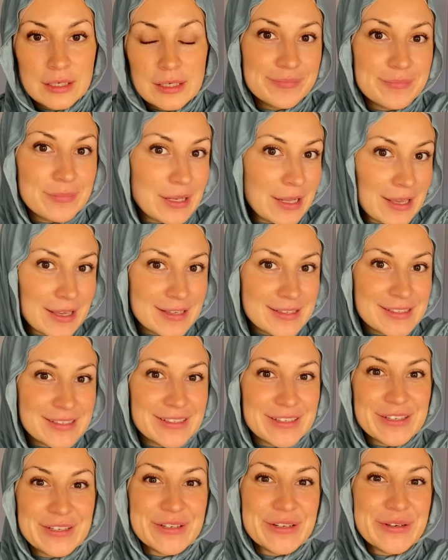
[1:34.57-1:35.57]
place,
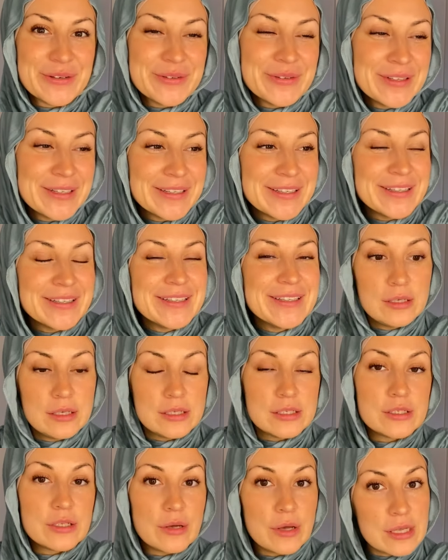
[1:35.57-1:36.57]
you know?
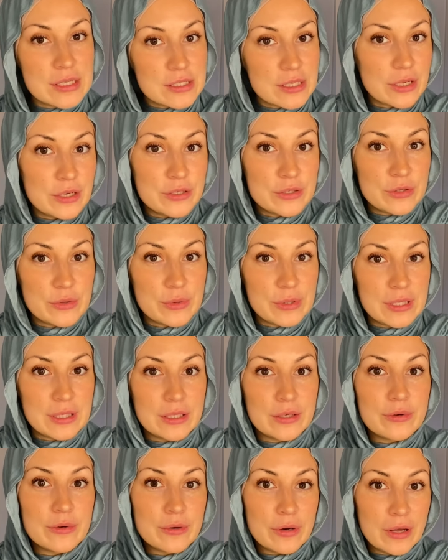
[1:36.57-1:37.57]
So I started to read the
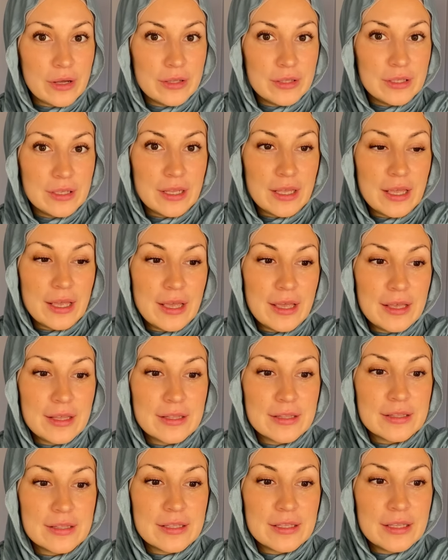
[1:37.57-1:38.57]
Quran,
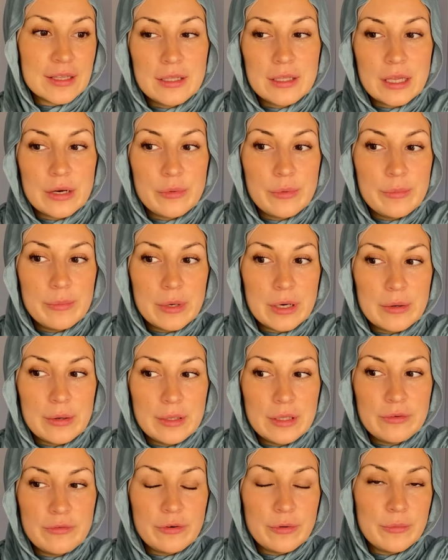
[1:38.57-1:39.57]
and I remember I read
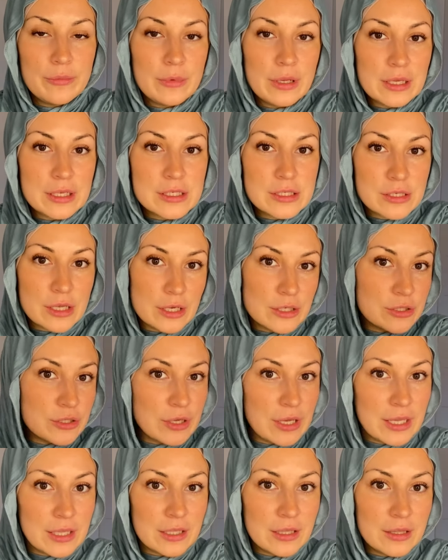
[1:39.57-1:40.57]
it from like start
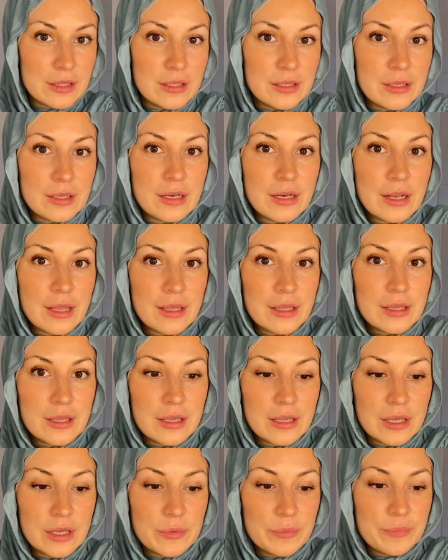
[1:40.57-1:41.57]
to end in like,
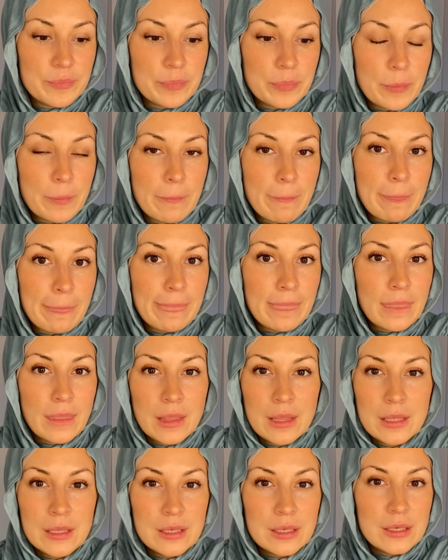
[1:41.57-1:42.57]

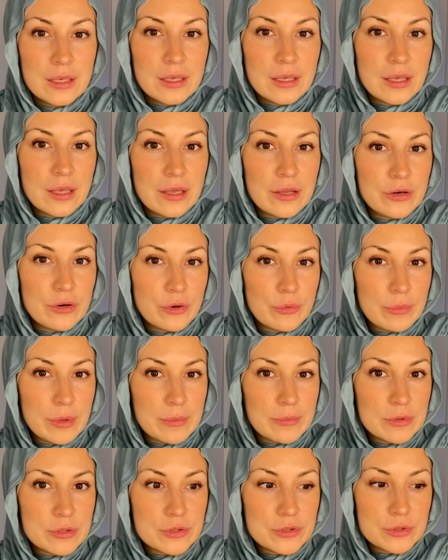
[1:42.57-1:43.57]
I don't know,
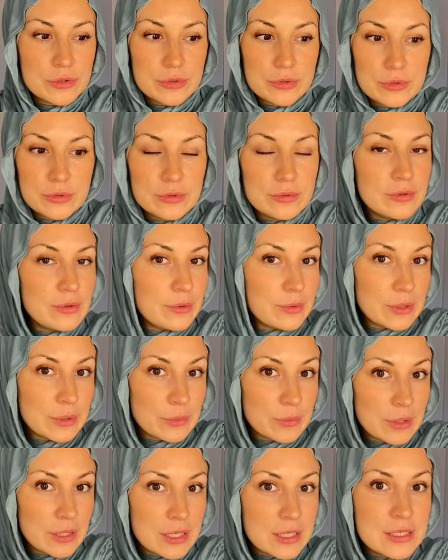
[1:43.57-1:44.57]
maybe 2-3
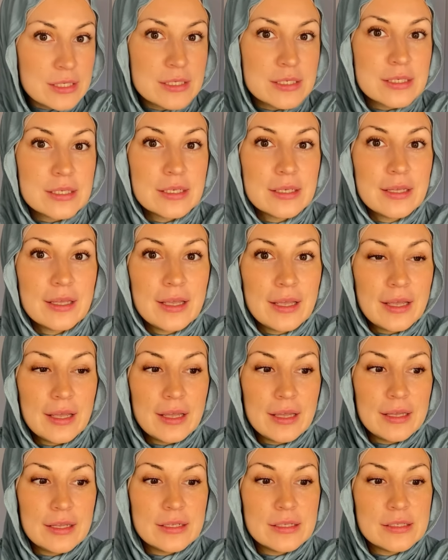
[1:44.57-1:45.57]
weeks.
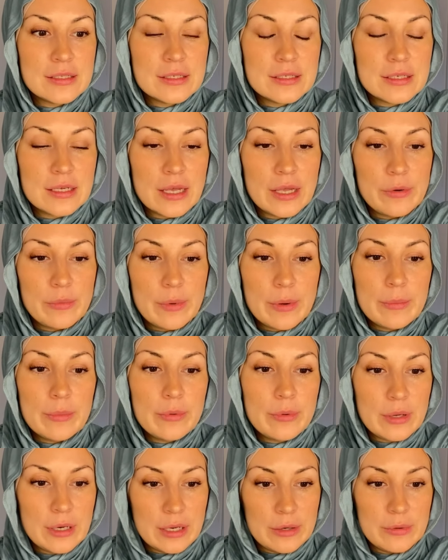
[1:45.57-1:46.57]
And I remember
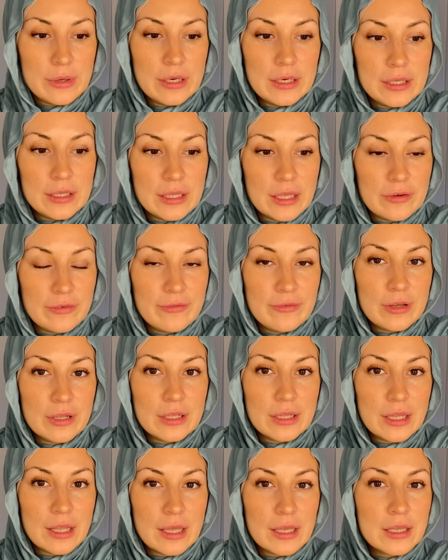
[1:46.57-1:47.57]
when I read it, I
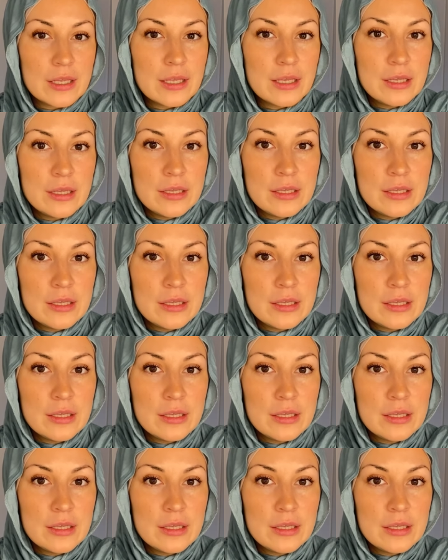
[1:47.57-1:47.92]
felt like